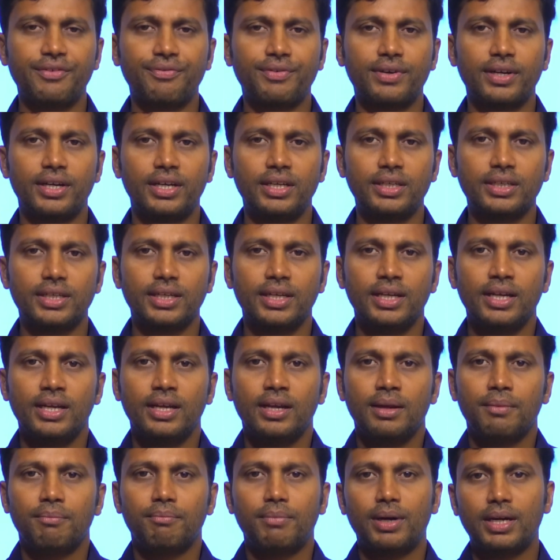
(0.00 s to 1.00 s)
difficult
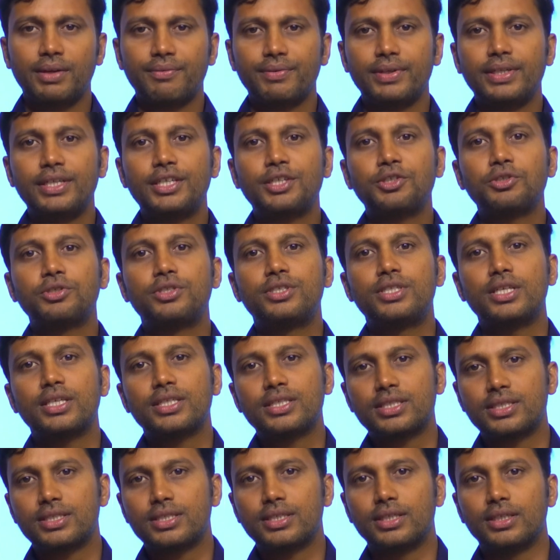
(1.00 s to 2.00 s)
but we need to
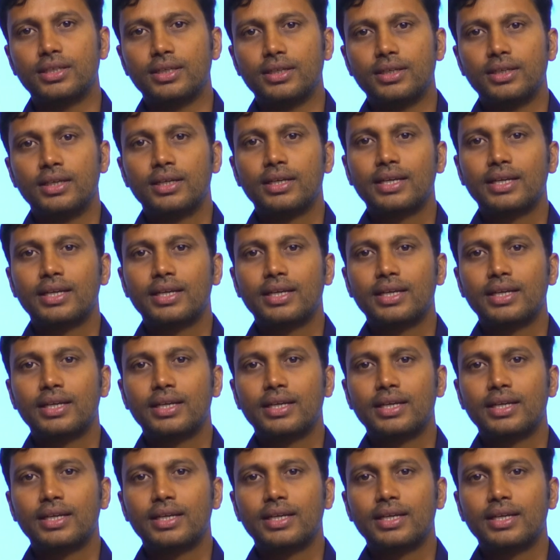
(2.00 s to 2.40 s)
just uh,